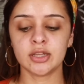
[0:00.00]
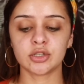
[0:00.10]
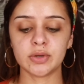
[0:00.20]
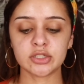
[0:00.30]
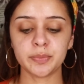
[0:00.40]

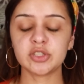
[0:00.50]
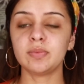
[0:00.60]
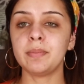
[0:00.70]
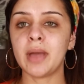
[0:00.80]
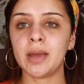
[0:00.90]
So it is supposed to
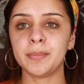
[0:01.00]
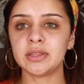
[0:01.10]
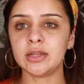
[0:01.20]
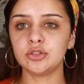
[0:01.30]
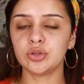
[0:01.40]
be matte, but
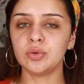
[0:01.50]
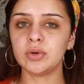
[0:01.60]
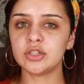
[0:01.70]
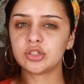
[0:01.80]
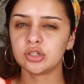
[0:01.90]
they do
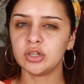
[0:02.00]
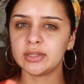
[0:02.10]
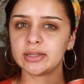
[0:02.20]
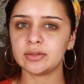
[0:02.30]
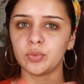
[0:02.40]
insert
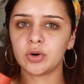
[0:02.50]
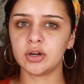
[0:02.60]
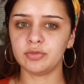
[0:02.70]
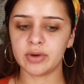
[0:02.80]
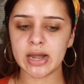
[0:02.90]
the
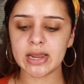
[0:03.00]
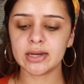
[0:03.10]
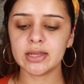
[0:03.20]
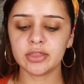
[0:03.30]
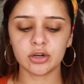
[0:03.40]
word
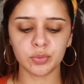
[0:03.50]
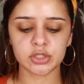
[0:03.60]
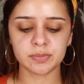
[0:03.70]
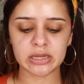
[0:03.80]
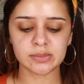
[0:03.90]
radiant in there,
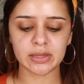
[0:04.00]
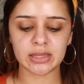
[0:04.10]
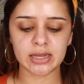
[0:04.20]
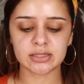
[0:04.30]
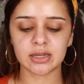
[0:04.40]
which makes me
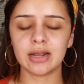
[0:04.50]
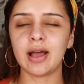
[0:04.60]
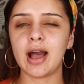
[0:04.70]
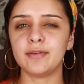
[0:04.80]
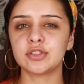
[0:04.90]
think it's going
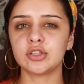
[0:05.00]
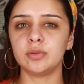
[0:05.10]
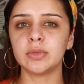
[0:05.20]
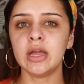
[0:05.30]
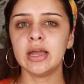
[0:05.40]
to have
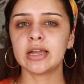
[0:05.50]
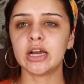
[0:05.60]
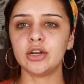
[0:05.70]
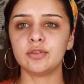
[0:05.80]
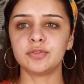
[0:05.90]
some
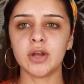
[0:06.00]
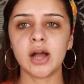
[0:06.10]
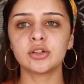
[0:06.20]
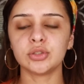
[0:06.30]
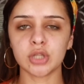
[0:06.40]
kind of,
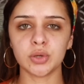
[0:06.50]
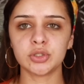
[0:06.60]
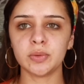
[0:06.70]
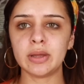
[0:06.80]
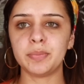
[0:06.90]
not glow
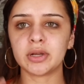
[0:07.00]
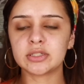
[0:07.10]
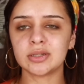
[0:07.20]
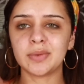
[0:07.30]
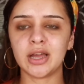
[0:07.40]
to it, but
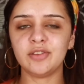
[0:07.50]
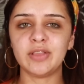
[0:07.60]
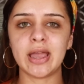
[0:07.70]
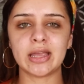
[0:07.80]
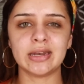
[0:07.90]
some kind of
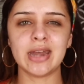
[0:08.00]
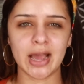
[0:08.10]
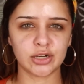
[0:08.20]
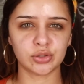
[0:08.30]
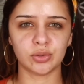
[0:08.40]
like
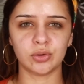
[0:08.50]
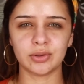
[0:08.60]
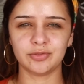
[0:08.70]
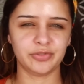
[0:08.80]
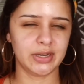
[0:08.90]

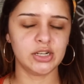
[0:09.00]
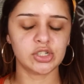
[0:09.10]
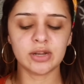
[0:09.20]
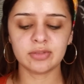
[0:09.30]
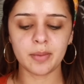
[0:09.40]
natural finish,
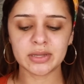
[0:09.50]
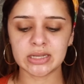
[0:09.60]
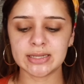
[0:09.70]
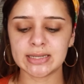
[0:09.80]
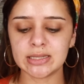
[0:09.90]
if that makes
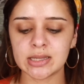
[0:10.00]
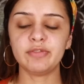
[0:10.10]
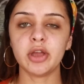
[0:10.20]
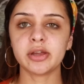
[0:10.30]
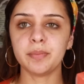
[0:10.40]
any sense. Give
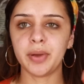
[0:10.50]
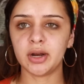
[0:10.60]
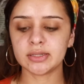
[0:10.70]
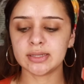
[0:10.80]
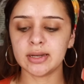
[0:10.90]
you a
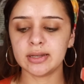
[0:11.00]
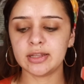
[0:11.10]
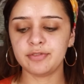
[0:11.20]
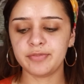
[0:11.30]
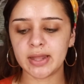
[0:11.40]
comparison,
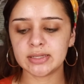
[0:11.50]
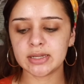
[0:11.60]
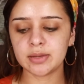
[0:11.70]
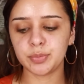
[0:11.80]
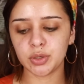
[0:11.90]
the
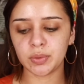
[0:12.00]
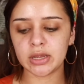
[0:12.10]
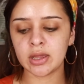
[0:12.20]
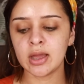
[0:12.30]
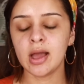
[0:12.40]
Fenty
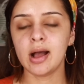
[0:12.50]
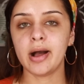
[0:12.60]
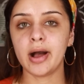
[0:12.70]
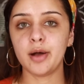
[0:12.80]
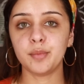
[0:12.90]
Beauty
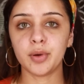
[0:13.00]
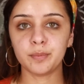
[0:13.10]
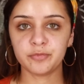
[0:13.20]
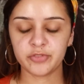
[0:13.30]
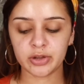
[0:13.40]
um,
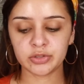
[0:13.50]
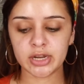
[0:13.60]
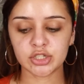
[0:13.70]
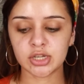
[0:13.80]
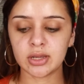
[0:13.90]

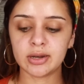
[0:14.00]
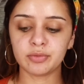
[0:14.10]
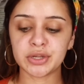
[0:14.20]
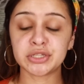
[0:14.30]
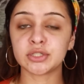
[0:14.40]
Foundation
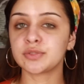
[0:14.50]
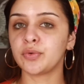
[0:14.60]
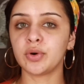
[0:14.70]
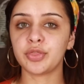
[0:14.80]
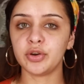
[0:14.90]
retails
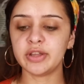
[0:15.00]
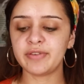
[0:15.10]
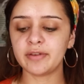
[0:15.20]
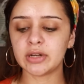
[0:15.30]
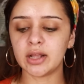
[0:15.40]
for
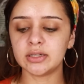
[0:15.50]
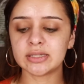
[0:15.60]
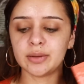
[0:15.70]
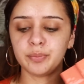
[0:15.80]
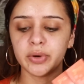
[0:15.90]
$35
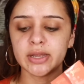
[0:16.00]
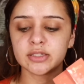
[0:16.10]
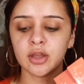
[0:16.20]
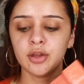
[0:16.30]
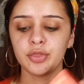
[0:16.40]
and
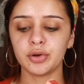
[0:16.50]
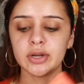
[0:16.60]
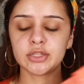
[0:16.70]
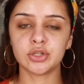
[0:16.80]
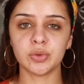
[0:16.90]
brings
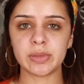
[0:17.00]
32